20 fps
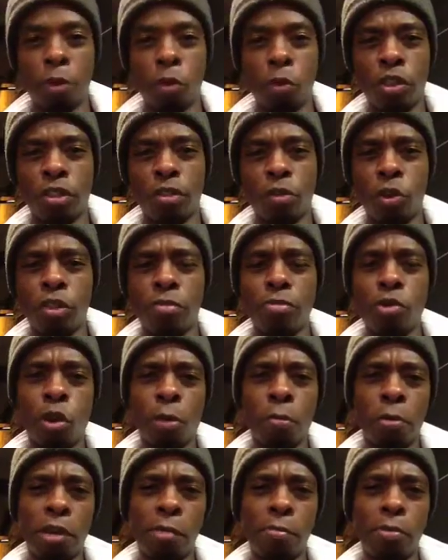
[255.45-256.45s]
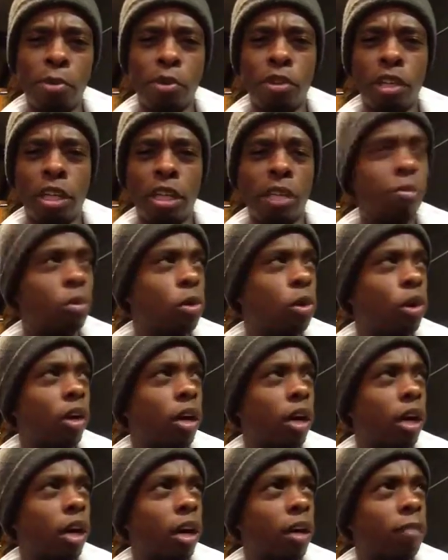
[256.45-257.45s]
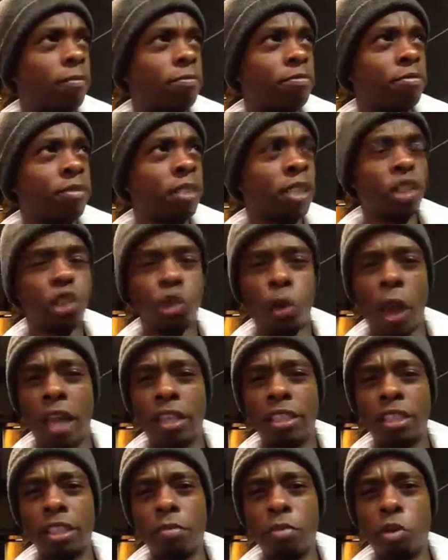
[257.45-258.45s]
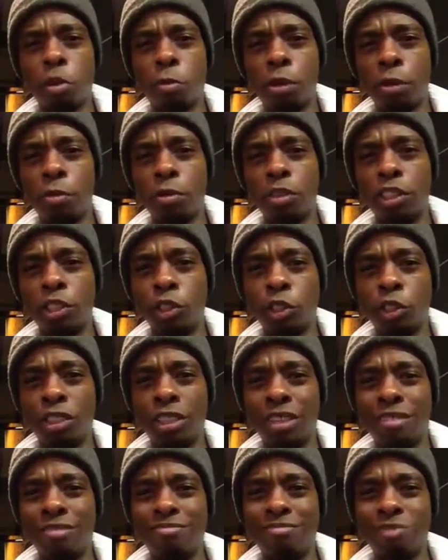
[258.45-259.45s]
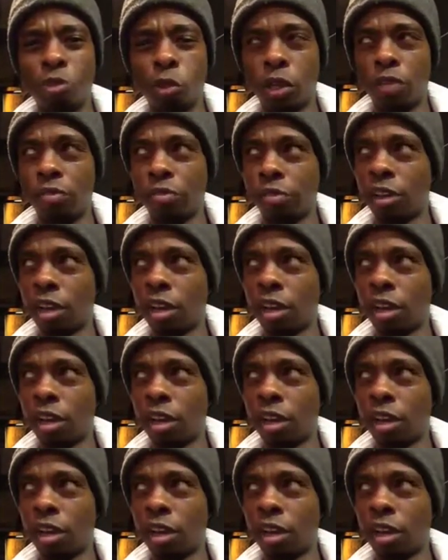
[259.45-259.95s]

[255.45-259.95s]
with more people and more traction and more people interested in sort of